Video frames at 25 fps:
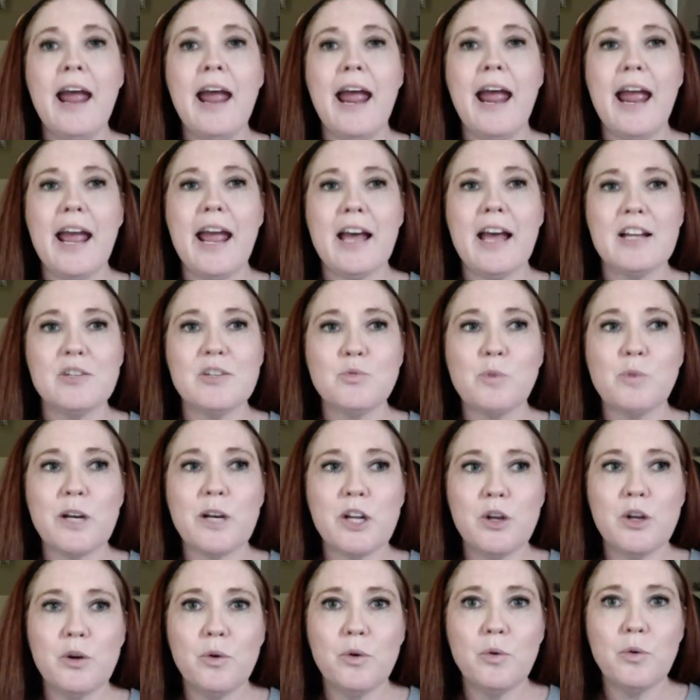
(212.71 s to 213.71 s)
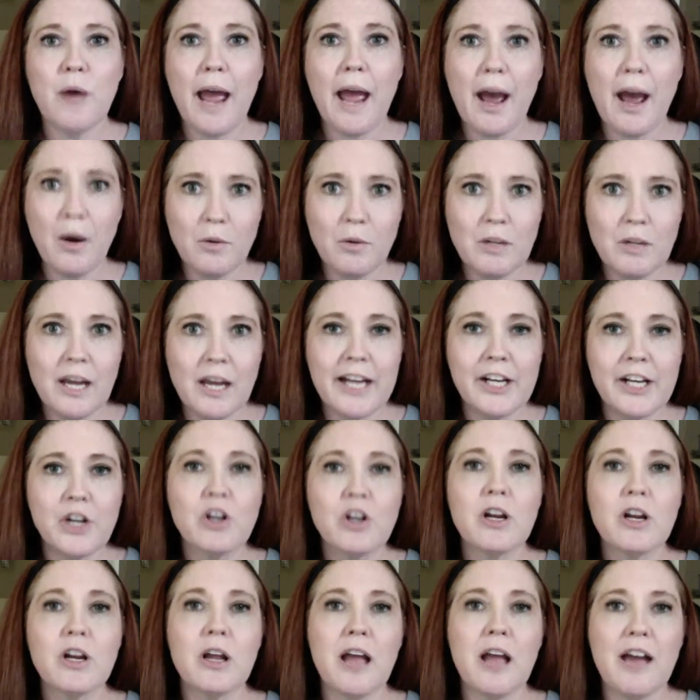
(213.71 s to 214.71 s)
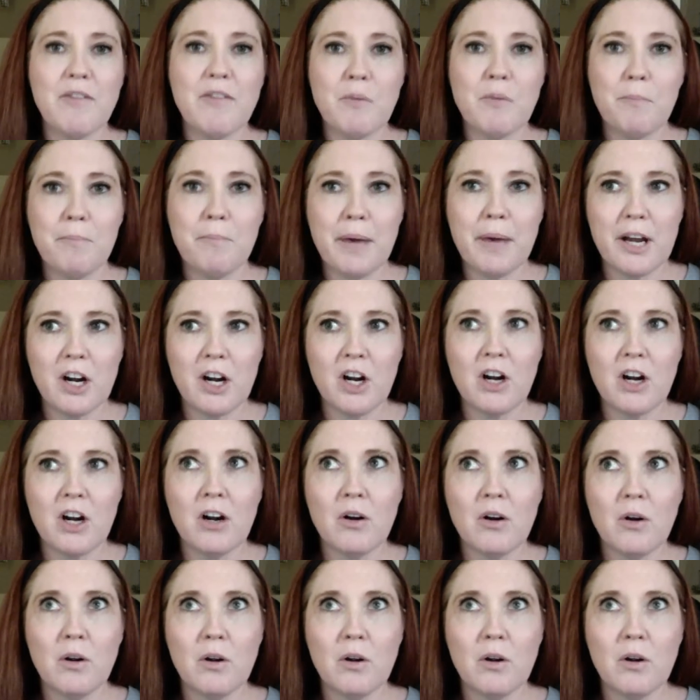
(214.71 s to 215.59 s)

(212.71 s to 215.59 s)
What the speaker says: And when you outline, you're going to have a better